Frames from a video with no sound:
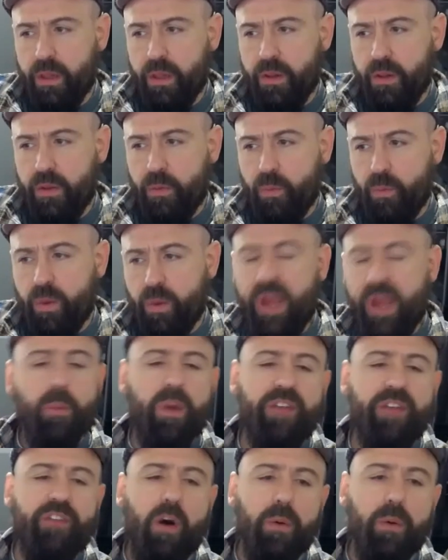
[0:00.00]

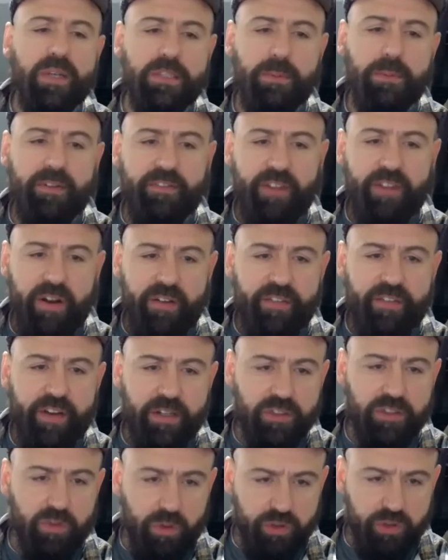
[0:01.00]
we've always been very, very
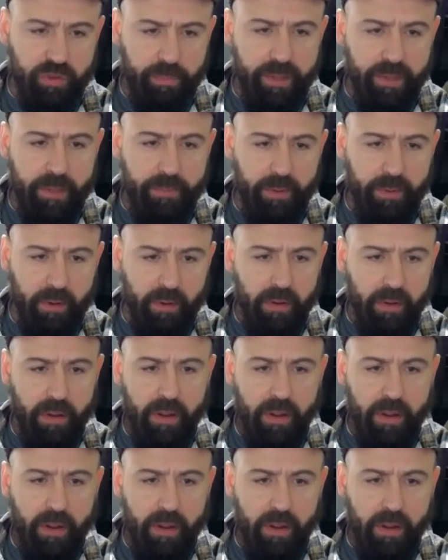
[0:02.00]
social people.